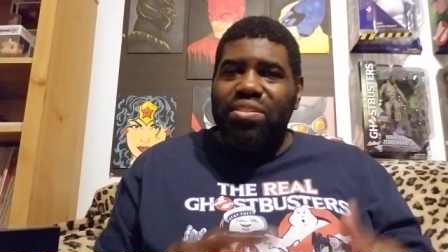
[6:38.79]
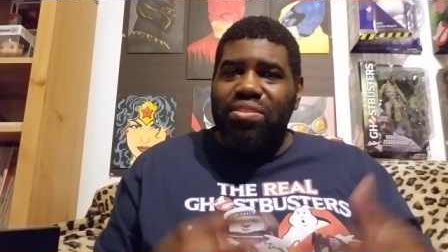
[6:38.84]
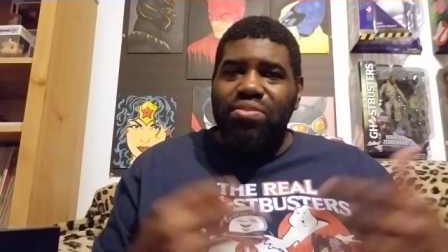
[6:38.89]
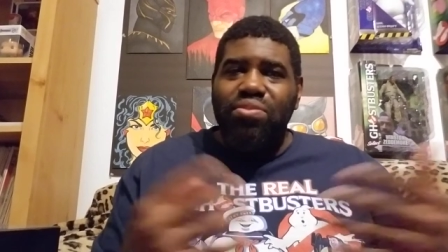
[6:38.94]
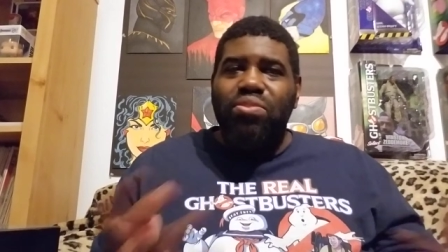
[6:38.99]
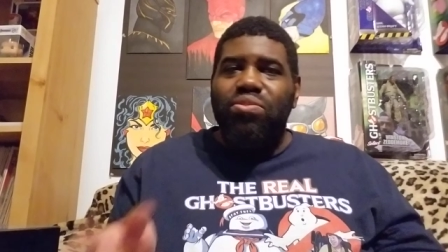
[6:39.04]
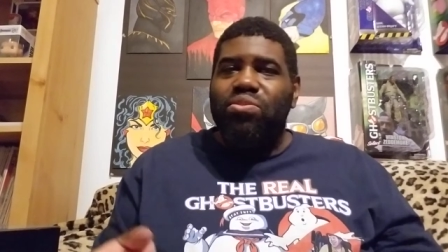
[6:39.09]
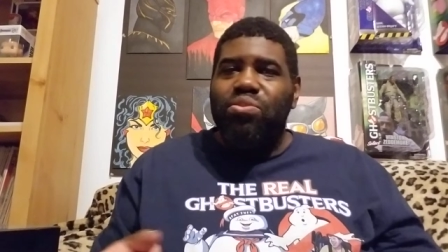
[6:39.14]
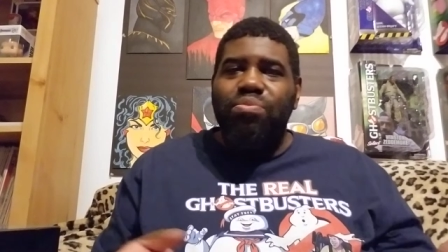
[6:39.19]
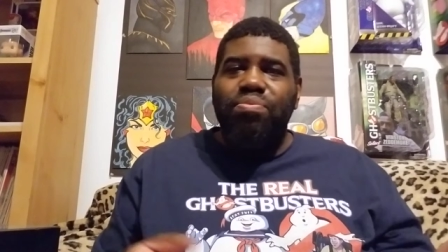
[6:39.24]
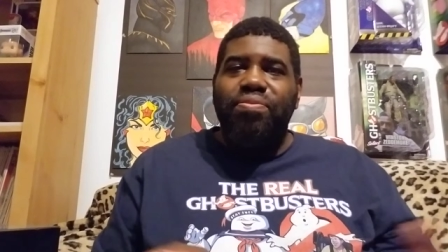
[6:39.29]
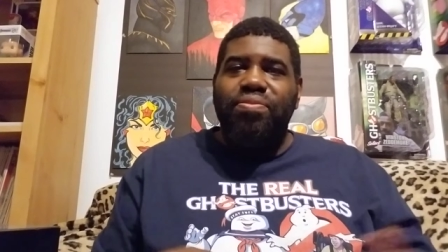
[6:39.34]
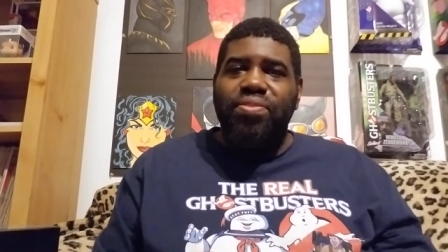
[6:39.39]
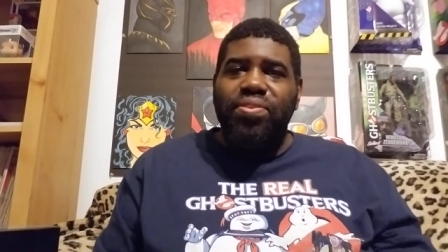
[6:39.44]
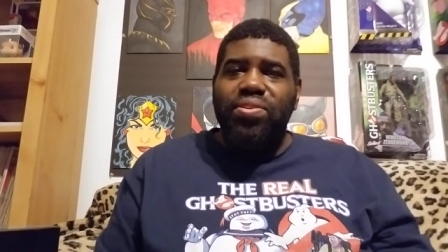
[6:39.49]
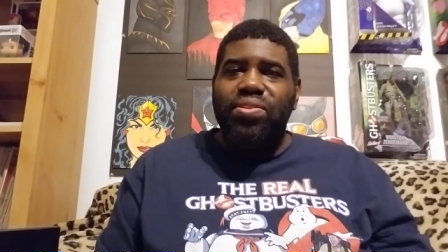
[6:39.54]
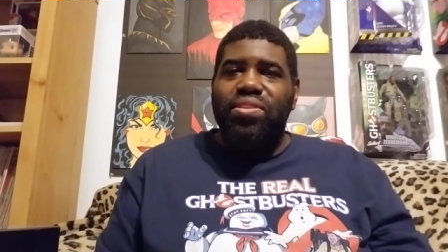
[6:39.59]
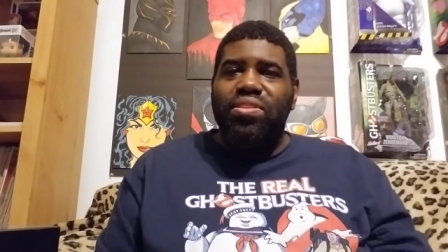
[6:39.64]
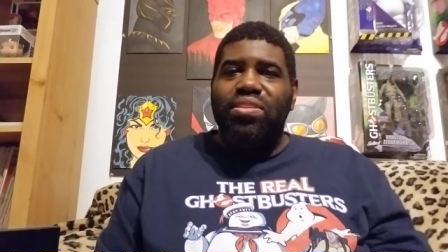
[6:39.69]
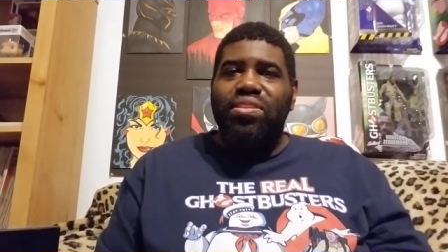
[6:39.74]
You know, you
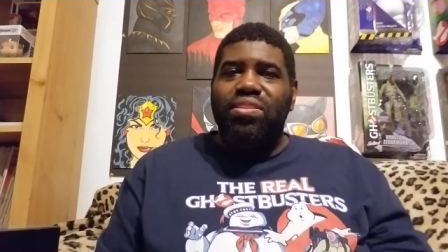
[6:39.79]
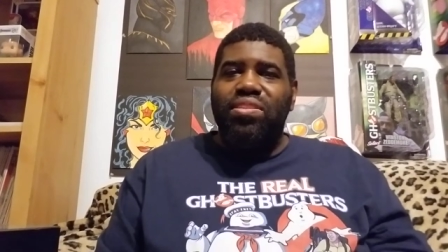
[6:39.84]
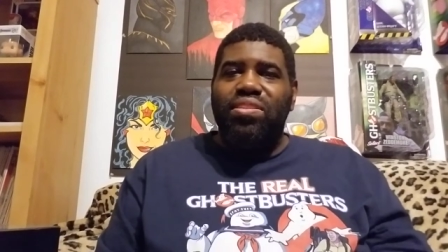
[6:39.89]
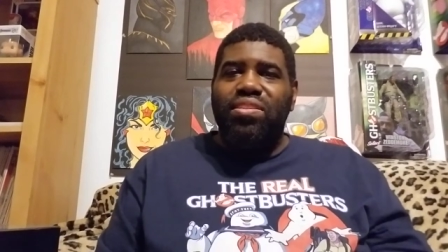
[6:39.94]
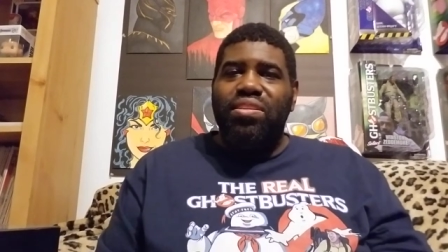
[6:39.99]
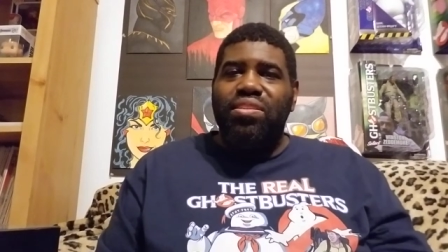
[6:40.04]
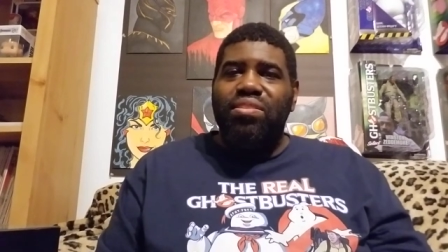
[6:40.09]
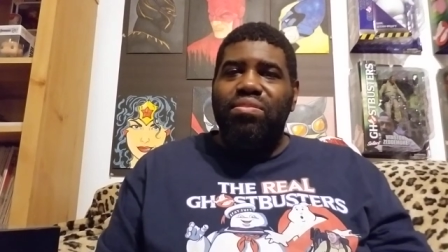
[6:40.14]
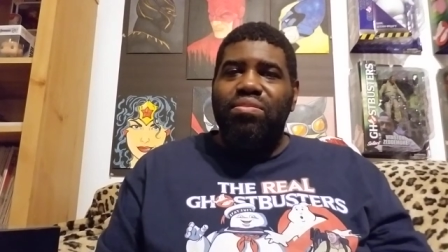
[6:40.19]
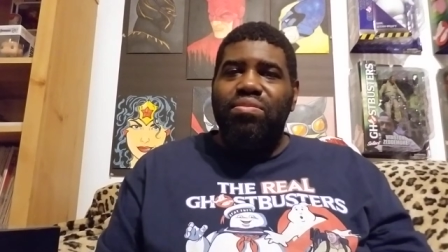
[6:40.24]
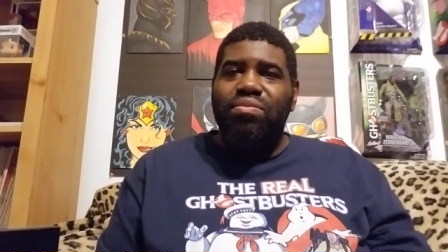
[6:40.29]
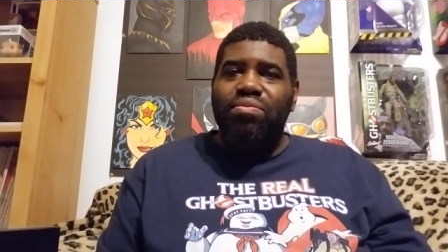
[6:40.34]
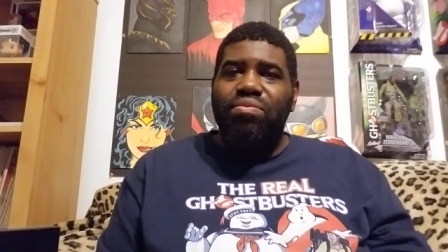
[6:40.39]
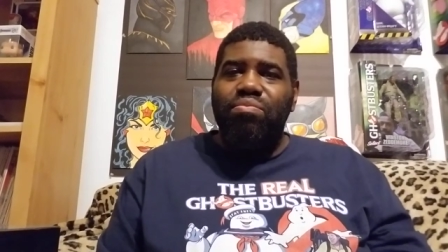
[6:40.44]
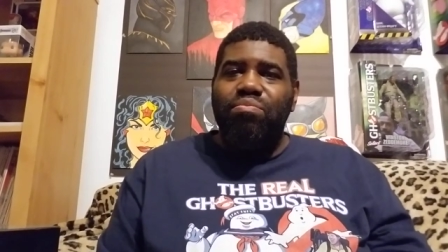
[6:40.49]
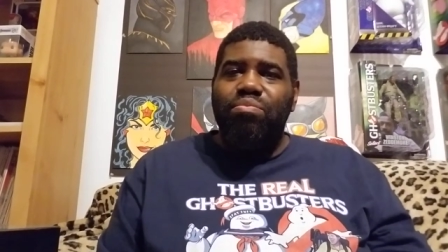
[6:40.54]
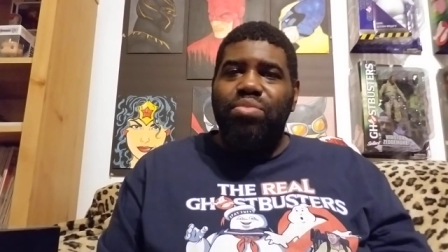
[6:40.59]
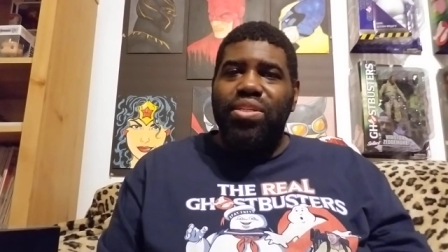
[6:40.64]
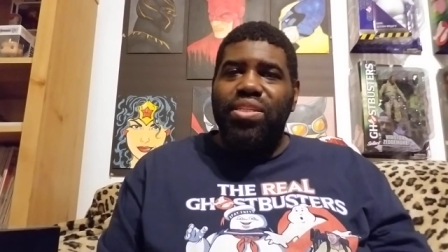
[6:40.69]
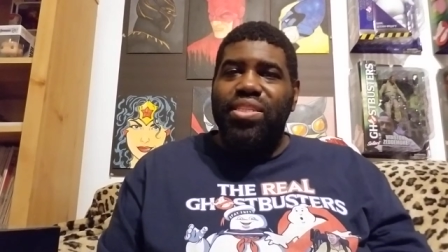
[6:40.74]
prefer to send
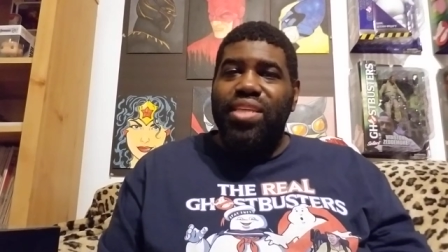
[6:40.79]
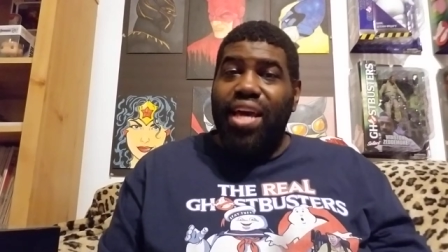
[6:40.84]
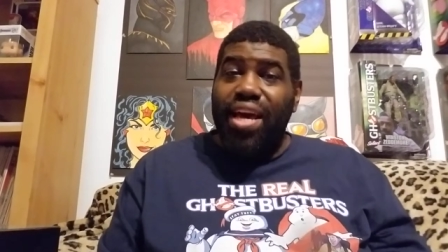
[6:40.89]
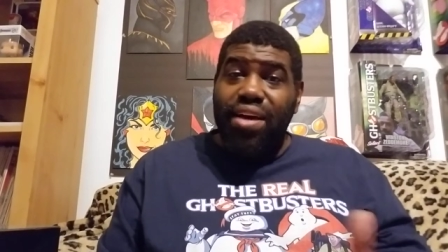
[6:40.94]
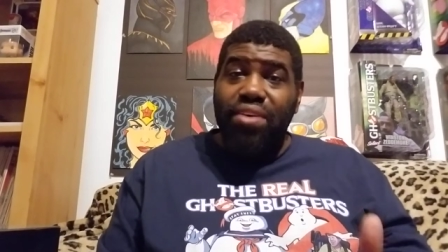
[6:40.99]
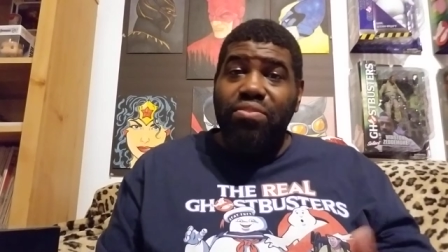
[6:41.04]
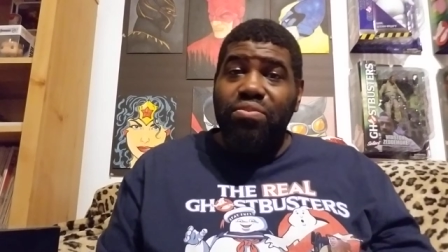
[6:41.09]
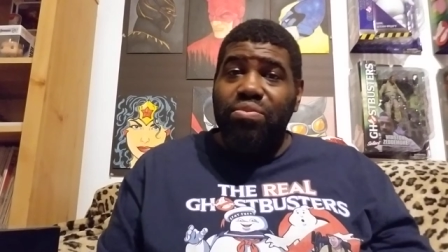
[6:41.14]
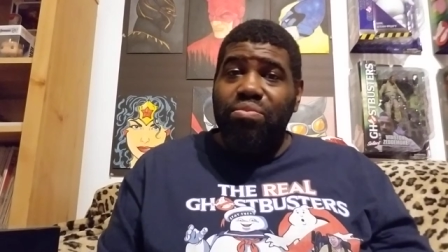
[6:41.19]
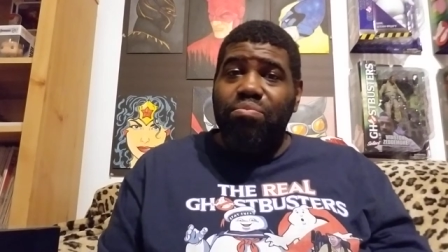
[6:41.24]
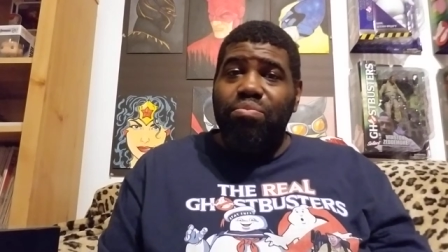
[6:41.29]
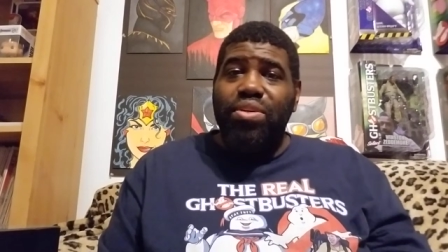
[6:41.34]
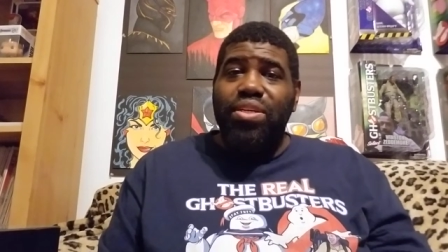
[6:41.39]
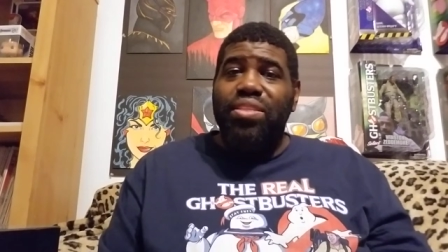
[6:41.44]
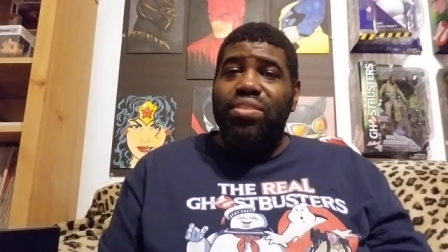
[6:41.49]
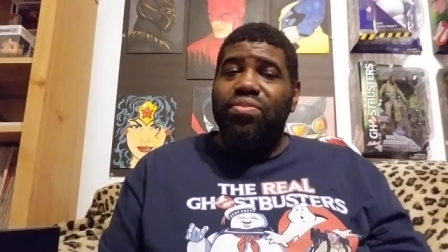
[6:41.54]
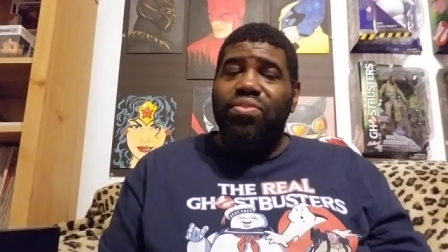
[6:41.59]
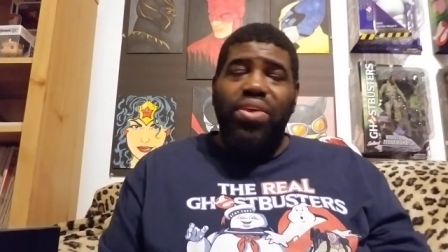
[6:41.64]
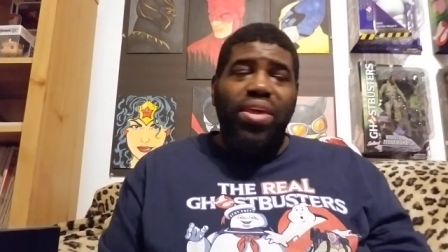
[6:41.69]
books out, but